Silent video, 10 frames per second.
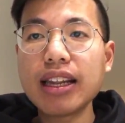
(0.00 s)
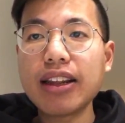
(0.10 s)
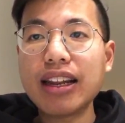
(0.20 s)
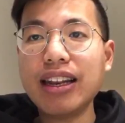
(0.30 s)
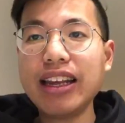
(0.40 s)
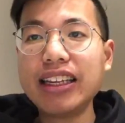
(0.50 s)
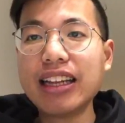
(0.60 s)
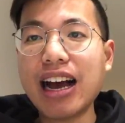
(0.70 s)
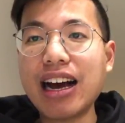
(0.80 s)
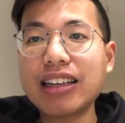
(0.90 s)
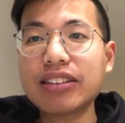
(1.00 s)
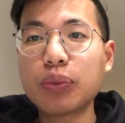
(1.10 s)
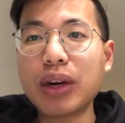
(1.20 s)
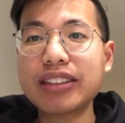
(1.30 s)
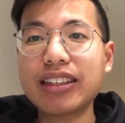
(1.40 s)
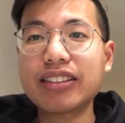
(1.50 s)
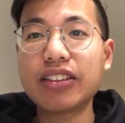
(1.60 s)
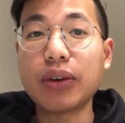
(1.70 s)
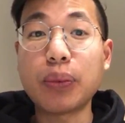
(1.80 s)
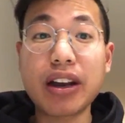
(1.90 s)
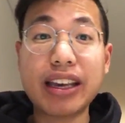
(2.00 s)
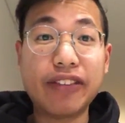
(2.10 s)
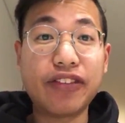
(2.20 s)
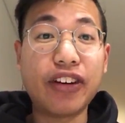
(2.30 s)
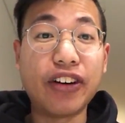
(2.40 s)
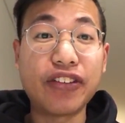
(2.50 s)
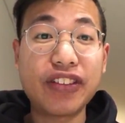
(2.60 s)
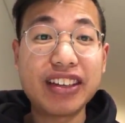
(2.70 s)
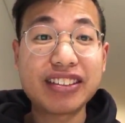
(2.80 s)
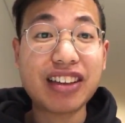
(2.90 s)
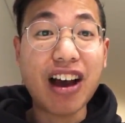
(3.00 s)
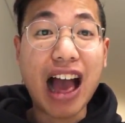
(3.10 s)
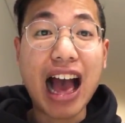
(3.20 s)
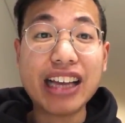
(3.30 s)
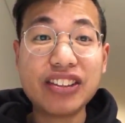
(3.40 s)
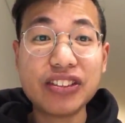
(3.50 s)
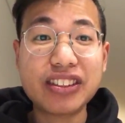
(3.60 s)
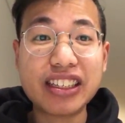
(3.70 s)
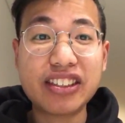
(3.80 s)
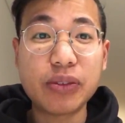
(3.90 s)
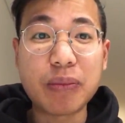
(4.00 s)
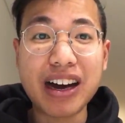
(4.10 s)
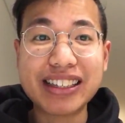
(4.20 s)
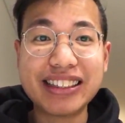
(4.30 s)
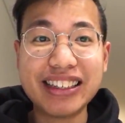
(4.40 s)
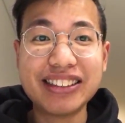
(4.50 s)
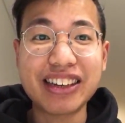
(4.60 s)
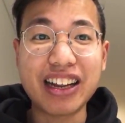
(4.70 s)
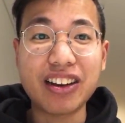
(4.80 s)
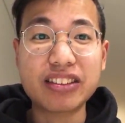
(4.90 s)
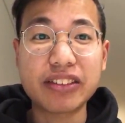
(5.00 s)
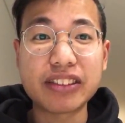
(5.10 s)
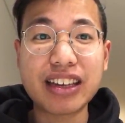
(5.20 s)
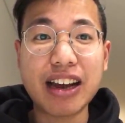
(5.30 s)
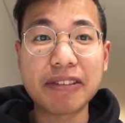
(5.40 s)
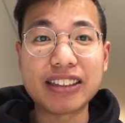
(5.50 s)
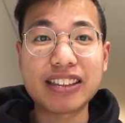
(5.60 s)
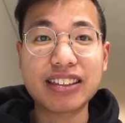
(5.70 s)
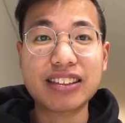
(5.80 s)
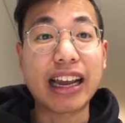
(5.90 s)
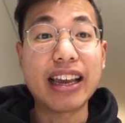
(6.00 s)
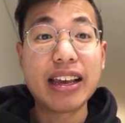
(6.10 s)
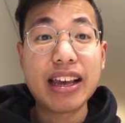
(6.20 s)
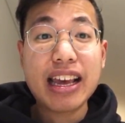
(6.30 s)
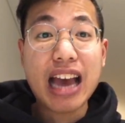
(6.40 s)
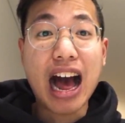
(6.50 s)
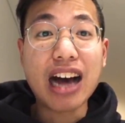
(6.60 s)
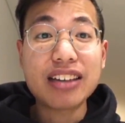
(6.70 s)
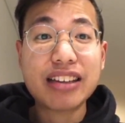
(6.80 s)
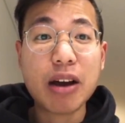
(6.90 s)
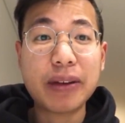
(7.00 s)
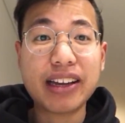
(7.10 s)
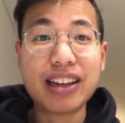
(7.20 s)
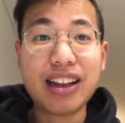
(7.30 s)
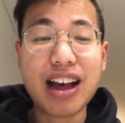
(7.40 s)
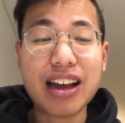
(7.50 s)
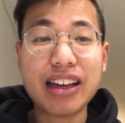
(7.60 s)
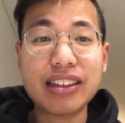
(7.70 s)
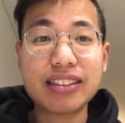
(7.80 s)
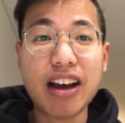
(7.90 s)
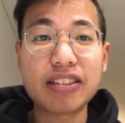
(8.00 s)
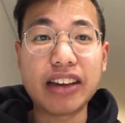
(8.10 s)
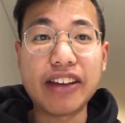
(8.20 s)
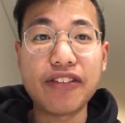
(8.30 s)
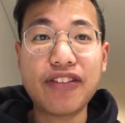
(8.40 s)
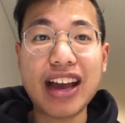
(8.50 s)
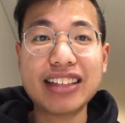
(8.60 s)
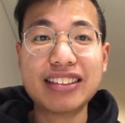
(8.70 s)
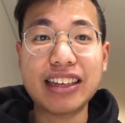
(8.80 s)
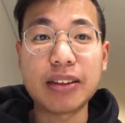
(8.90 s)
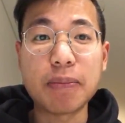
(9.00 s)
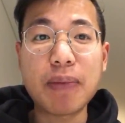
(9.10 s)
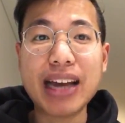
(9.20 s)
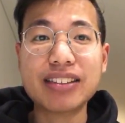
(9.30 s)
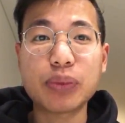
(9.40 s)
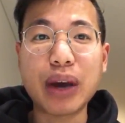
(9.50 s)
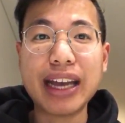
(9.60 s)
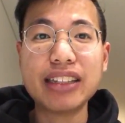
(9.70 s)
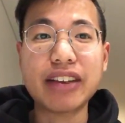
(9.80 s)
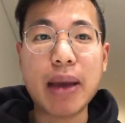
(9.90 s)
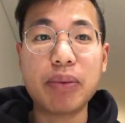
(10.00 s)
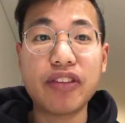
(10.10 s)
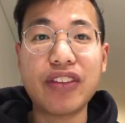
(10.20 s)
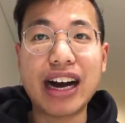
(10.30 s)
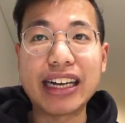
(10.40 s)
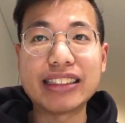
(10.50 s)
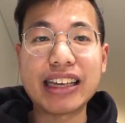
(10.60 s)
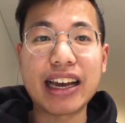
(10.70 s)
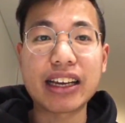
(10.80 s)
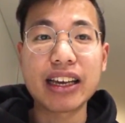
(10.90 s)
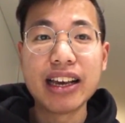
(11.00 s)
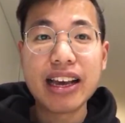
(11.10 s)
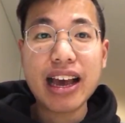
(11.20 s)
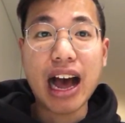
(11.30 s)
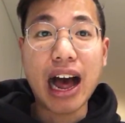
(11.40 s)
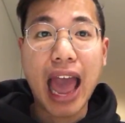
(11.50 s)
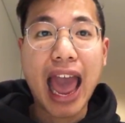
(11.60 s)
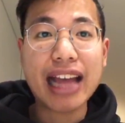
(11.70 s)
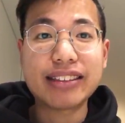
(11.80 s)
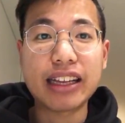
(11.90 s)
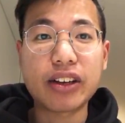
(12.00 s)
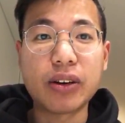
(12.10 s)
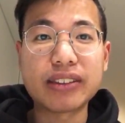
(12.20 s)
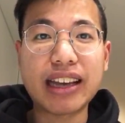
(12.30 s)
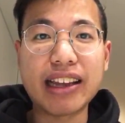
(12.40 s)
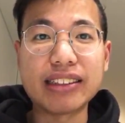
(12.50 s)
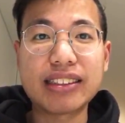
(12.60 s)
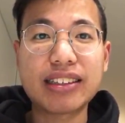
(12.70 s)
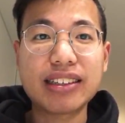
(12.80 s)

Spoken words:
Lynn asks, what does your work involve? So I do digital marketing, so a lot of the time it's just like us helping clients how to invest in the best way to amplify their ads and content.